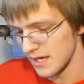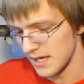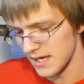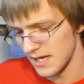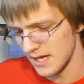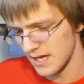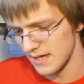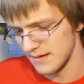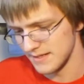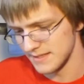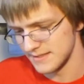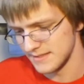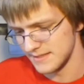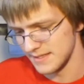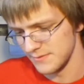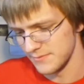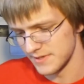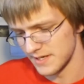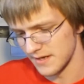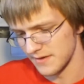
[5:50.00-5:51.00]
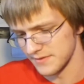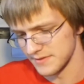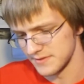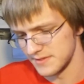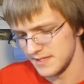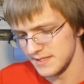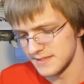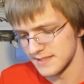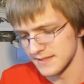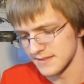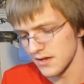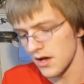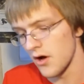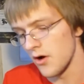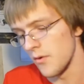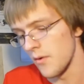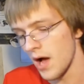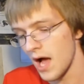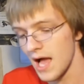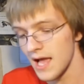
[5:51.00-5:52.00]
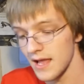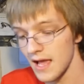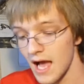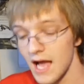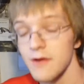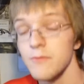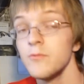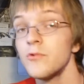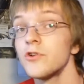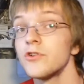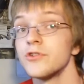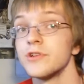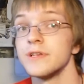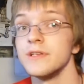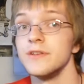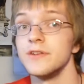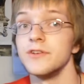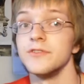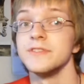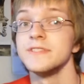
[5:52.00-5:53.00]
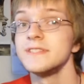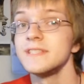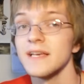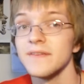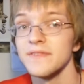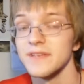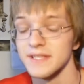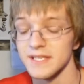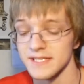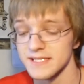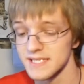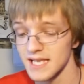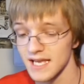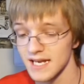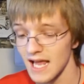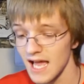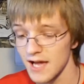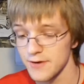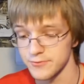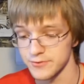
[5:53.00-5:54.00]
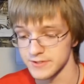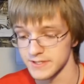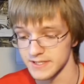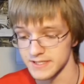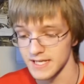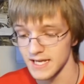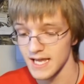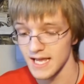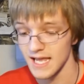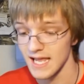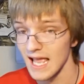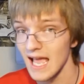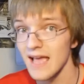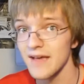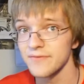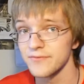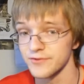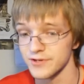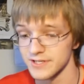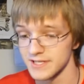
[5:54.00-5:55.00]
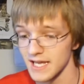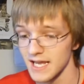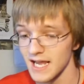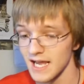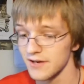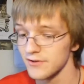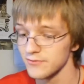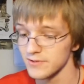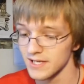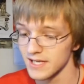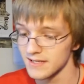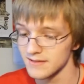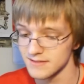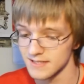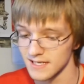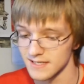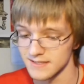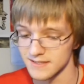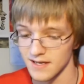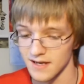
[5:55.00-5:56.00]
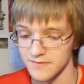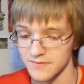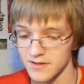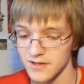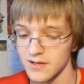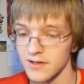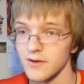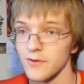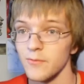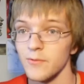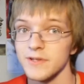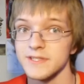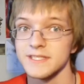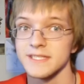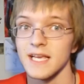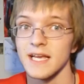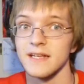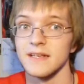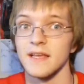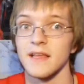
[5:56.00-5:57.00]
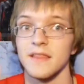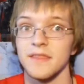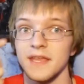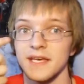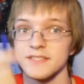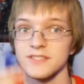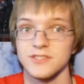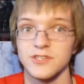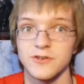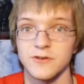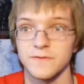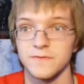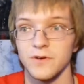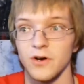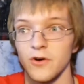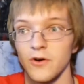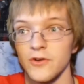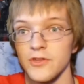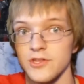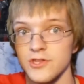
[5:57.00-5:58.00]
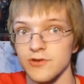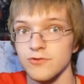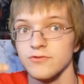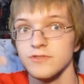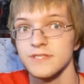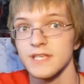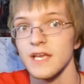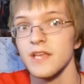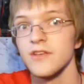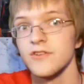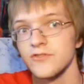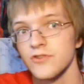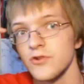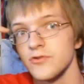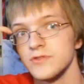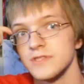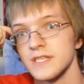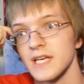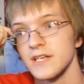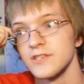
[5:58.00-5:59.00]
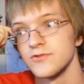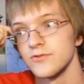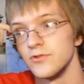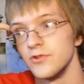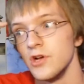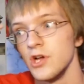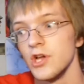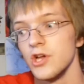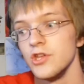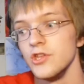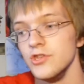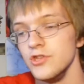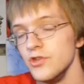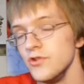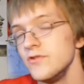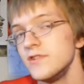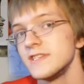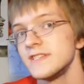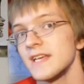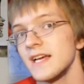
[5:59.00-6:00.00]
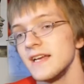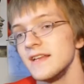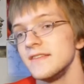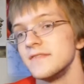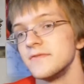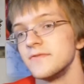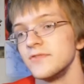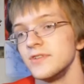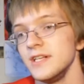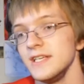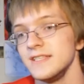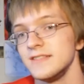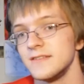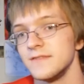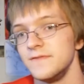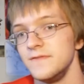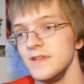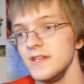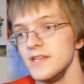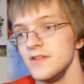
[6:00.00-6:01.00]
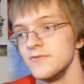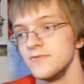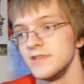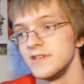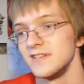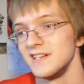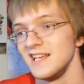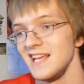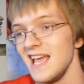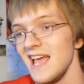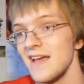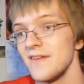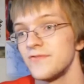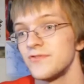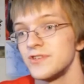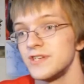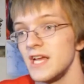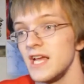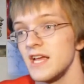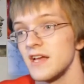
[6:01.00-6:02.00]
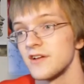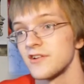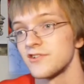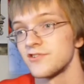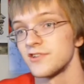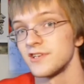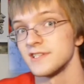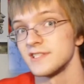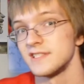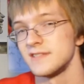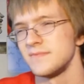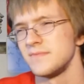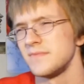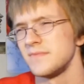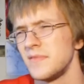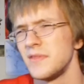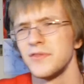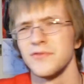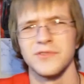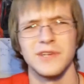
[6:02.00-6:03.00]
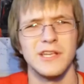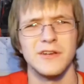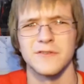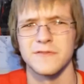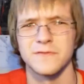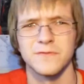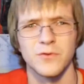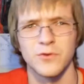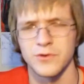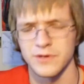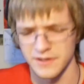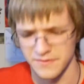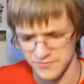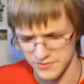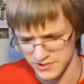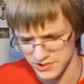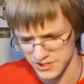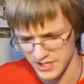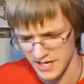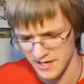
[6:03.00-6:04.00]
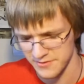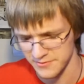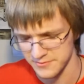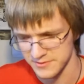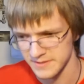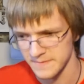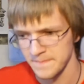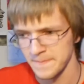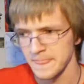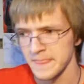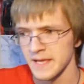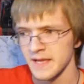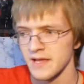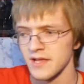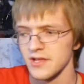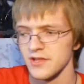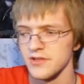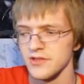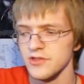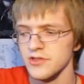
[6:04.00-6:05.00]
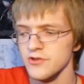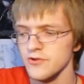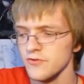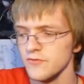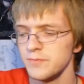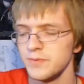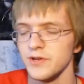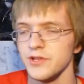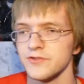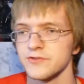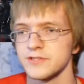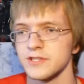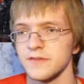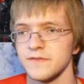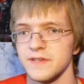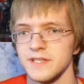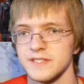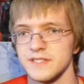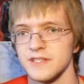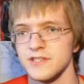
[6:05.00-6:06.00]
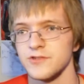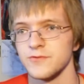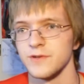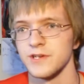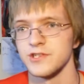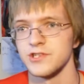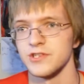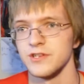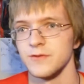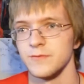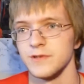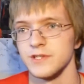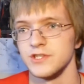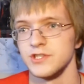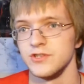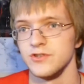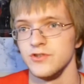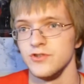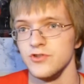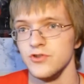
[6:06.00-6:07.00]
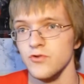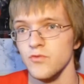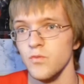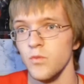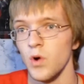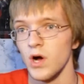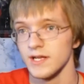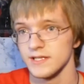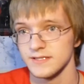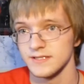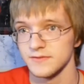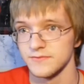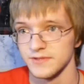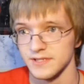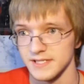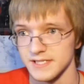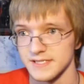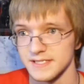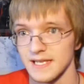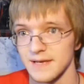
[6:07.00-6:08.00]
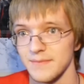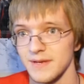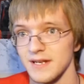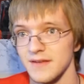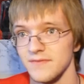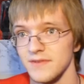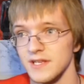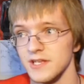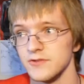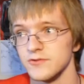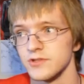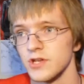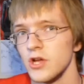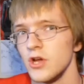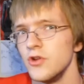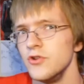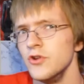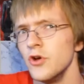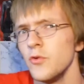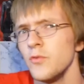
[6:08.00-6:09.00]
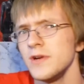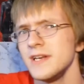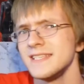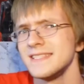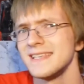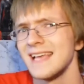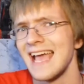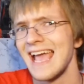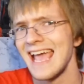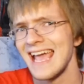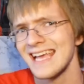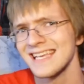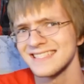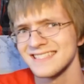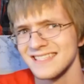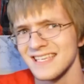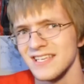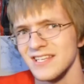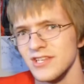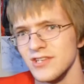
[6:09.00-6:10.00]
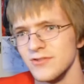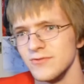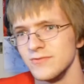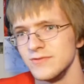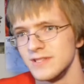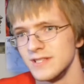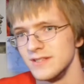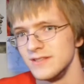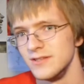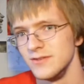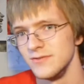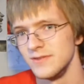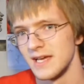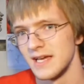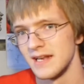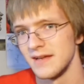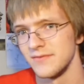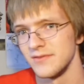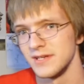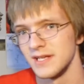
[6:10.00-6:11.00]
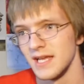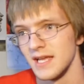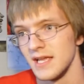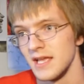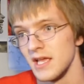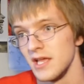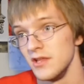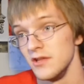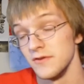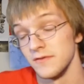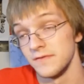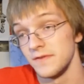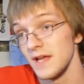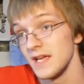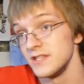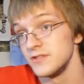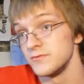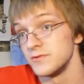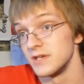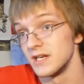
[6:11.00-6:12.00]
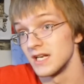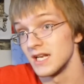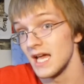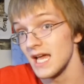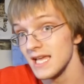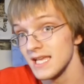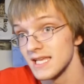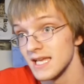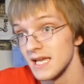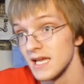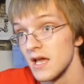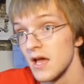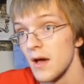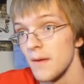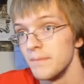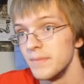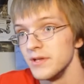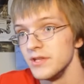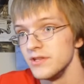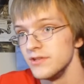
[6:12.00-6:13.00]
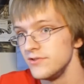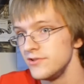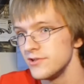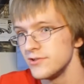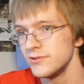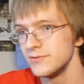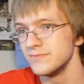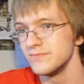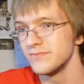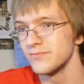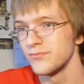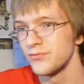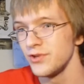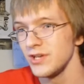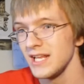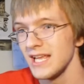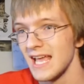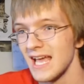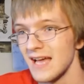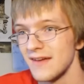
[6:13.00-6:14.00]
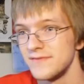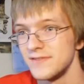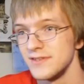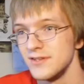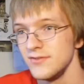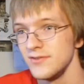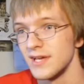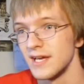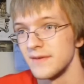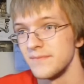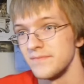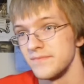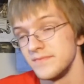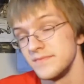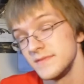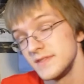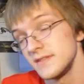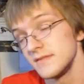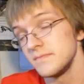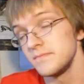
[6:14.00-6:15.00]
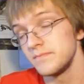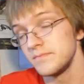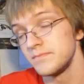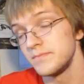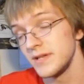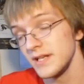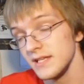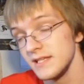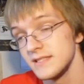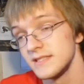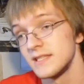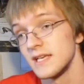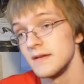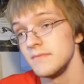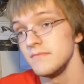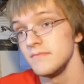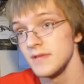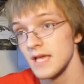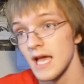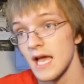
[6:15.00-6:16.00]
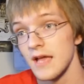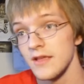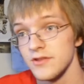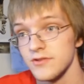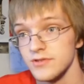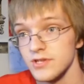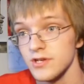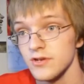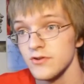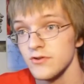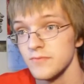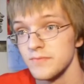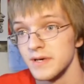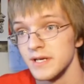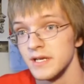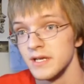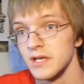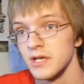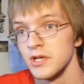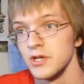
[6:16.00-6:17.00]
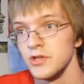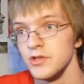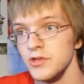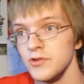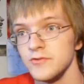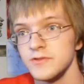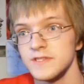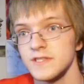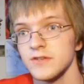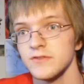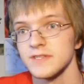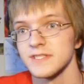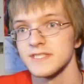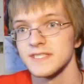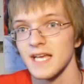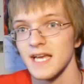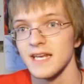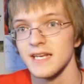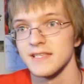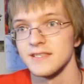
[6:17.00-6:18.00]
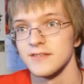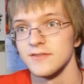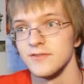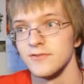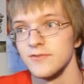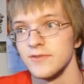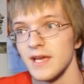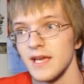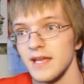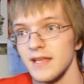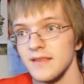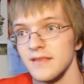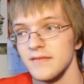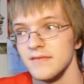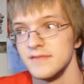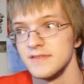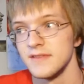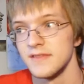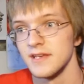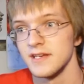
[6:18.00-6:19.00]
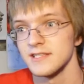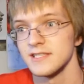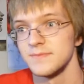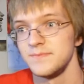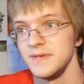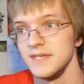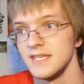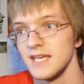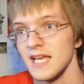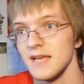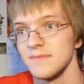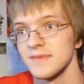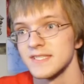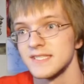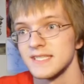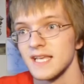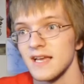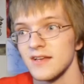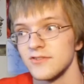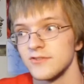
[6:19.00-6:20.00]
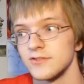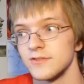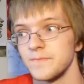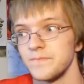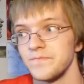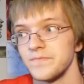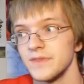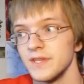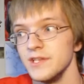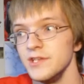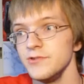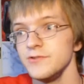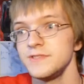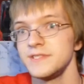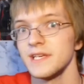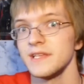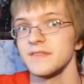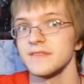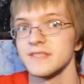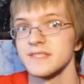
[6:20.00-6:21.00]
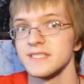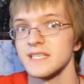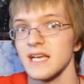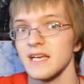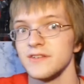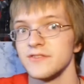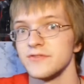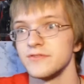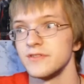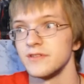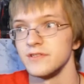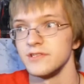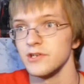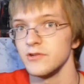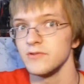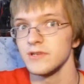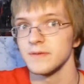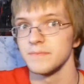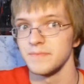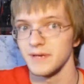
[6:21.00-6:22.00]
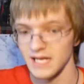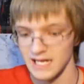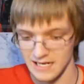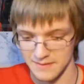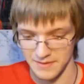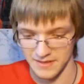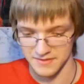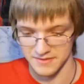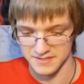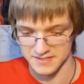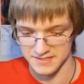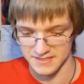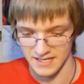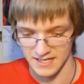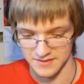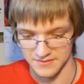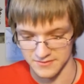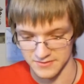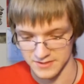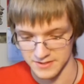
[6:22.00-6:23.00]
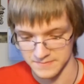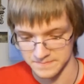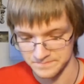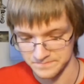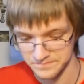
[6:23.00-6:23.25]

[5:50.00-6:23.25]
Let's see what else. He says, oh, I work, 7 to 10 hours a day, every day. I don't get days off. Once again, that's your fault. You set your own schedule. You decided to release a video nearly every day across 3 or 4 different channels. You put yourself in a situation in which you want to release that many videos. No one is asking you to do that every day. Your fans would like it, but you don't really have to do that. To please them, yeah, you do, but you still decided to do that and thus became the standard. You set the standard, don't complain about the standard.